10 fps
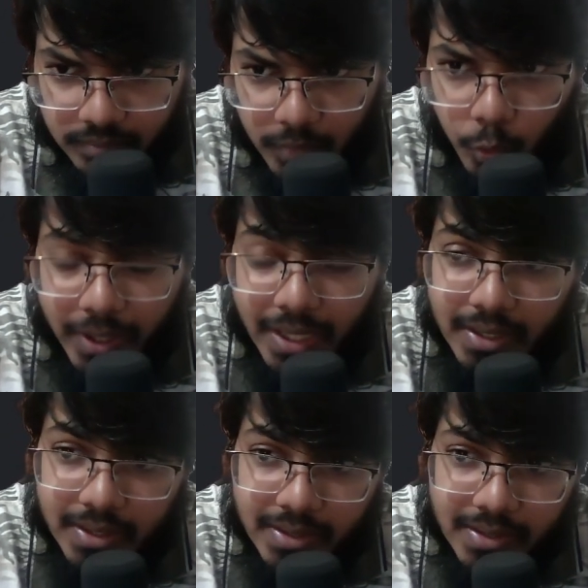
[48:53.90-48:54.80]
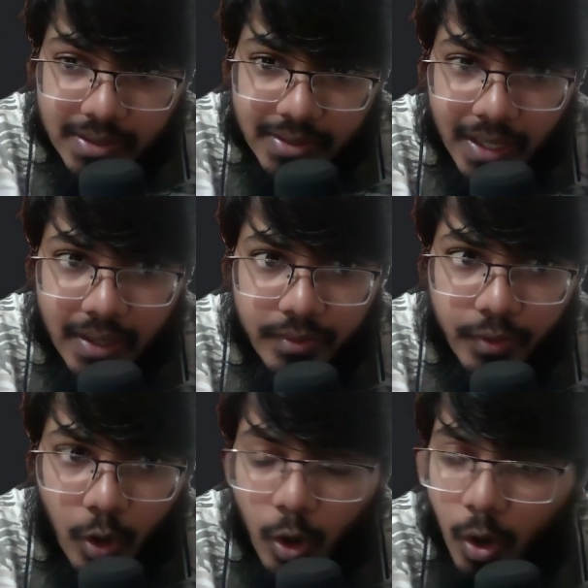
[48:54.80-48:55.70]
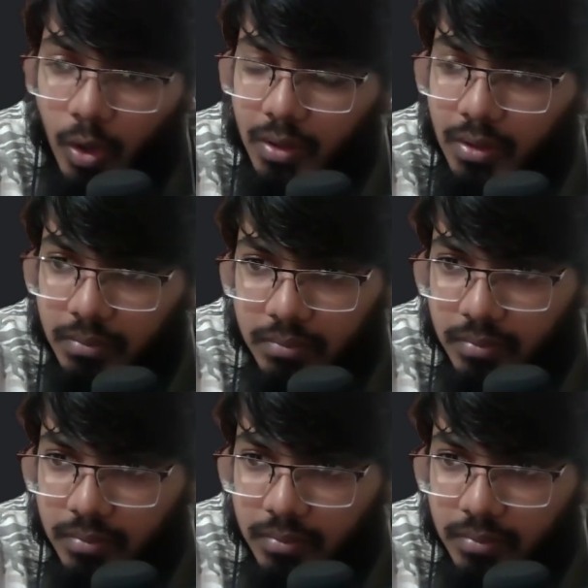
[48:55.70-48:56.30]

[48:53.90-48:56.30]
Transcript: we can just save all